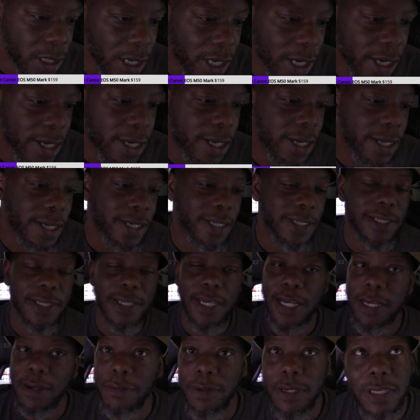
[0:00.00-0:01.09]
Uh,
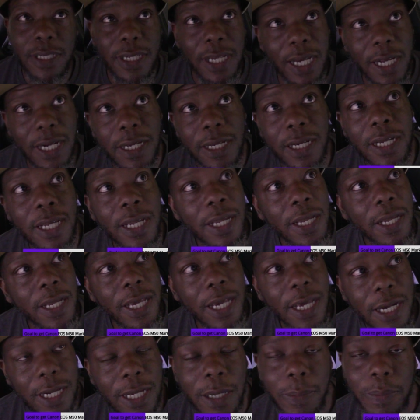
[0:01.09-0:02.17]
Xavier, it's got a
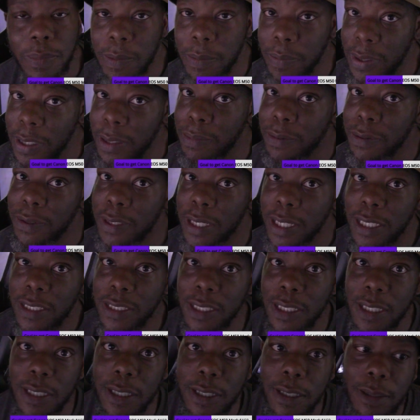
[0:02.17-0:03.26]
got a couple of people that's
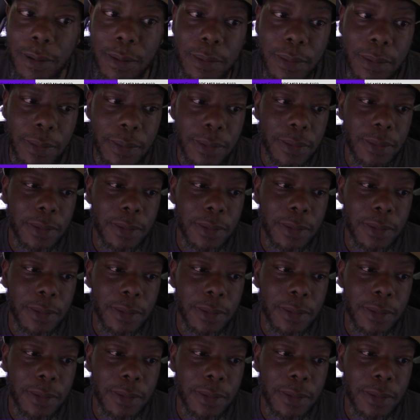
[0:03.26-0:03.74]
um